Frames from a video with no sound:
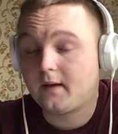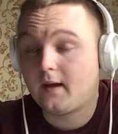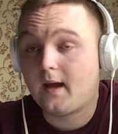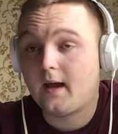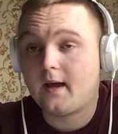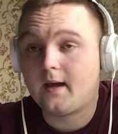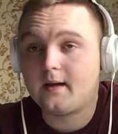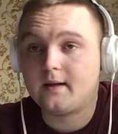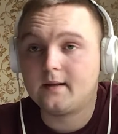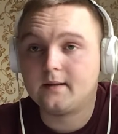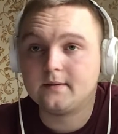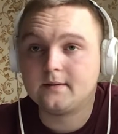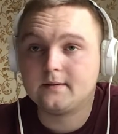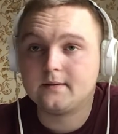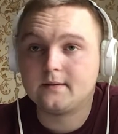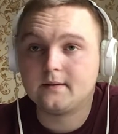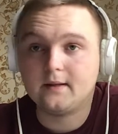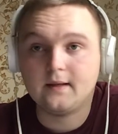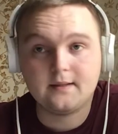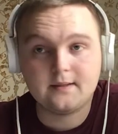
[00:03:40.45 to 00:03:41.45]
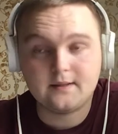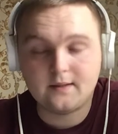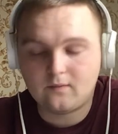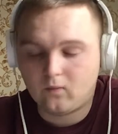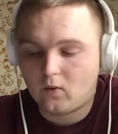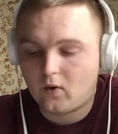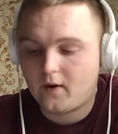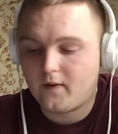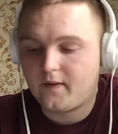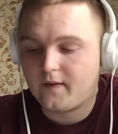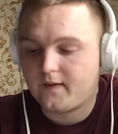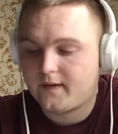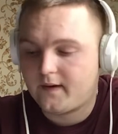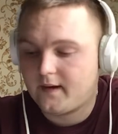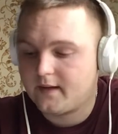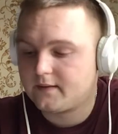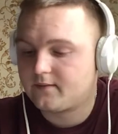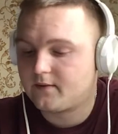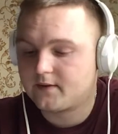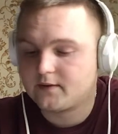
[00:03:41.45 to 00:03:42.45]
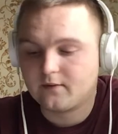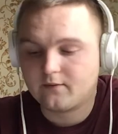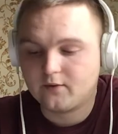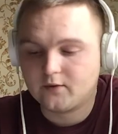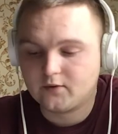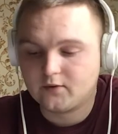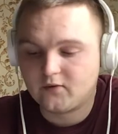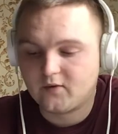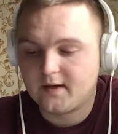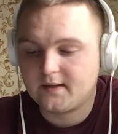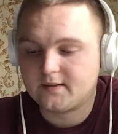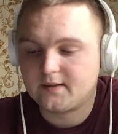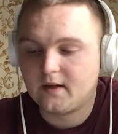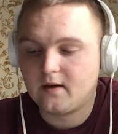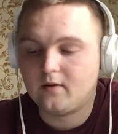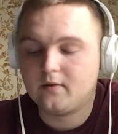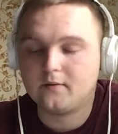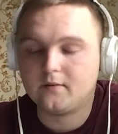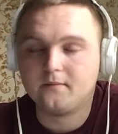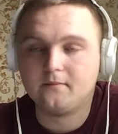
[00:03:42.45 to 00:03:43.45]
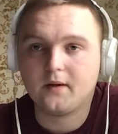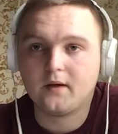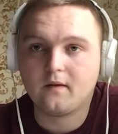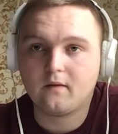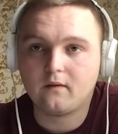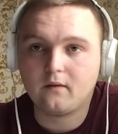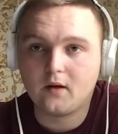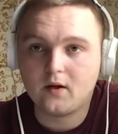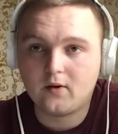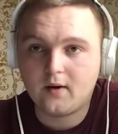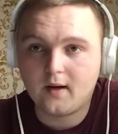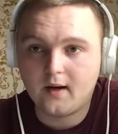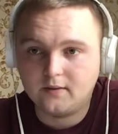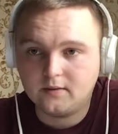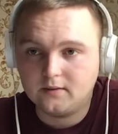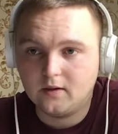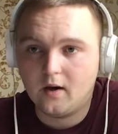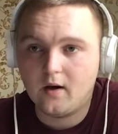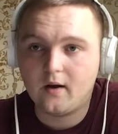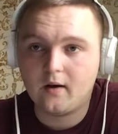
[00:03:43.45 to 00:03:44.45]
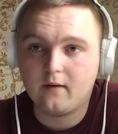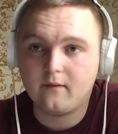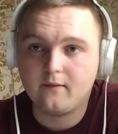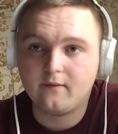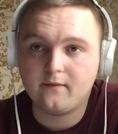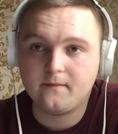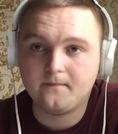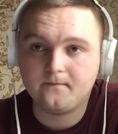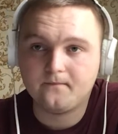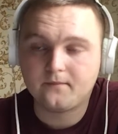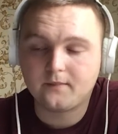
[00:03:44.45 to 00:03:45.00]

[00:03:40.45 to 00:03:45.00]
And is it worth it? Is, first of all, try it out, because there are a lot of